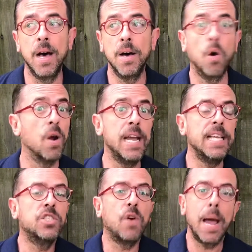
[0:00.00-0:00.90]
or any
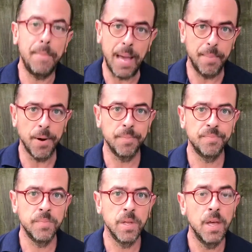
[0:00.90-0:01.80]
scrap paper.
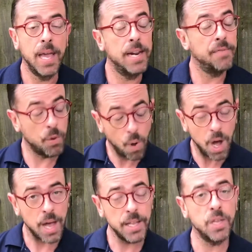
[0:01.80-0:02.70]
And if you
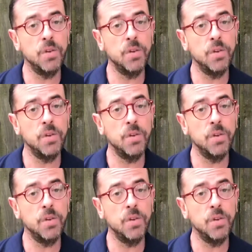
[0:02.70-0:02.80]
want, you